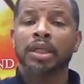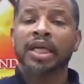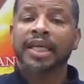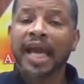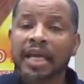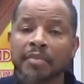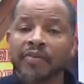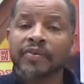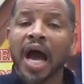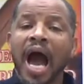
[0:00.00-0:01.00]
The kingdom
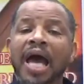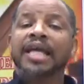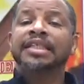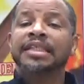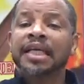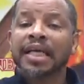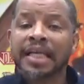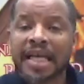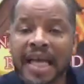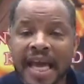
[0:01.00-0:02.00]
of God is
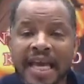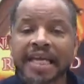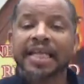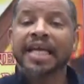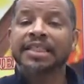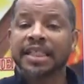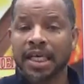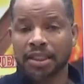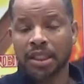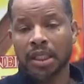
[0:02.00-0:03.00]
hidden
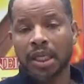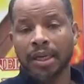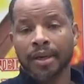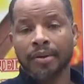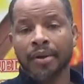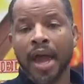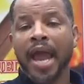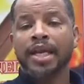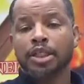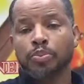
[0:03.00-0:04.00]
intentionally
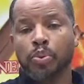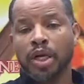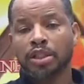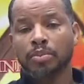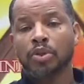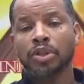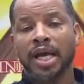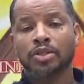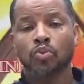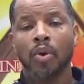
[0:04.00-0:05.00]
and its principles
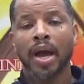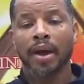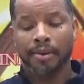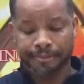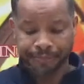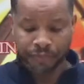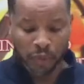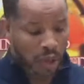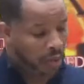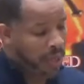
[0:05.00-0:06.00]
as well.
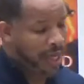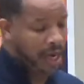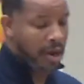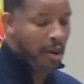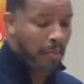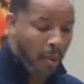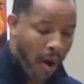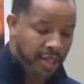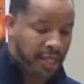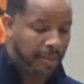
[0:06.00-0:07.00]
We're going to read here
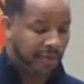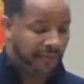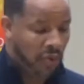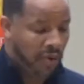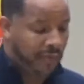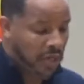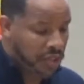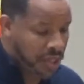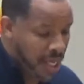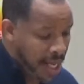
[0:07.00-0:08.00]
Mark chapter 4,
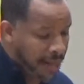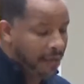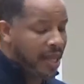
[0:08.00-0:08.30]
verse 10.